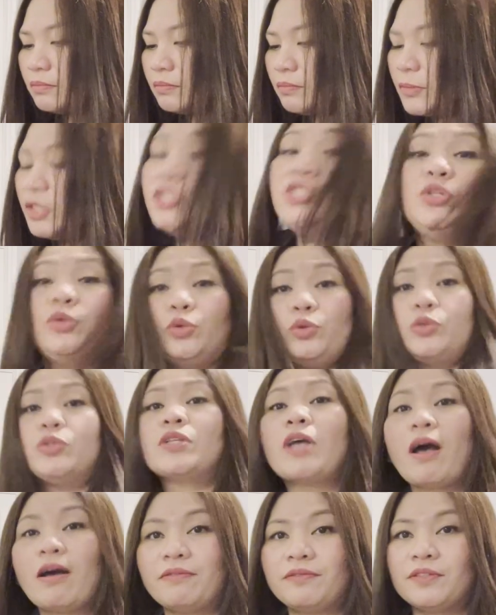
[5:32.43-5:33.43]
juice
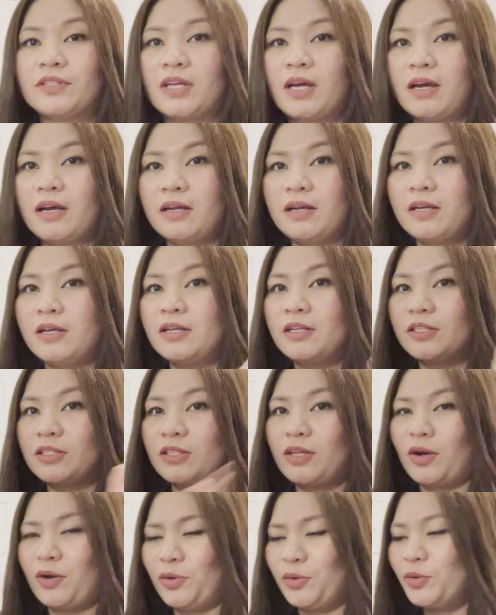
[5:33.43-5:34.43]
after.
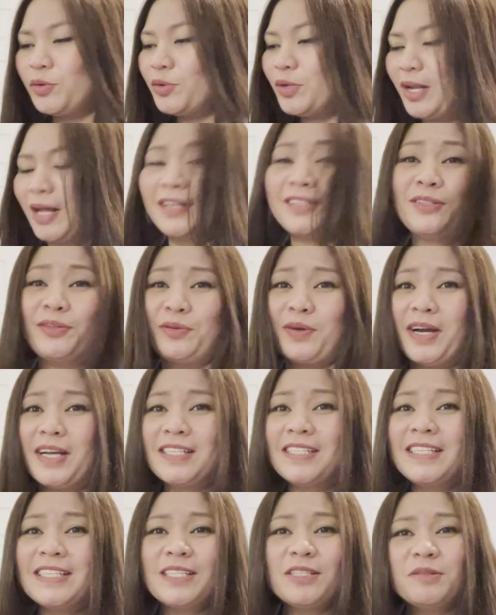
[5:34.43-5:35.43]
So good luck to us.
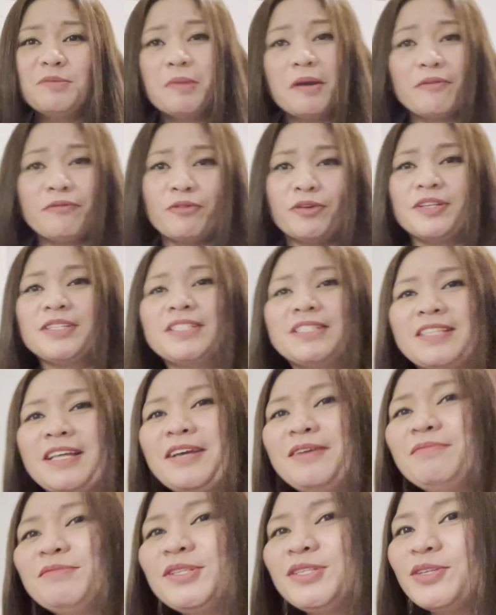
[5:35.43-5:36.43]
This is my first
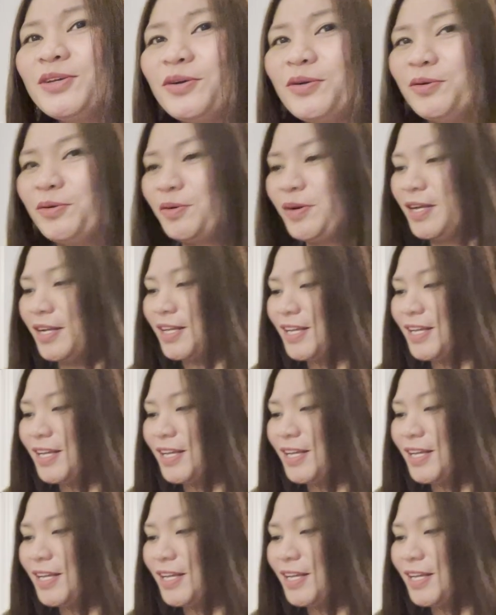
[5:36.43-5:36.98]
time, so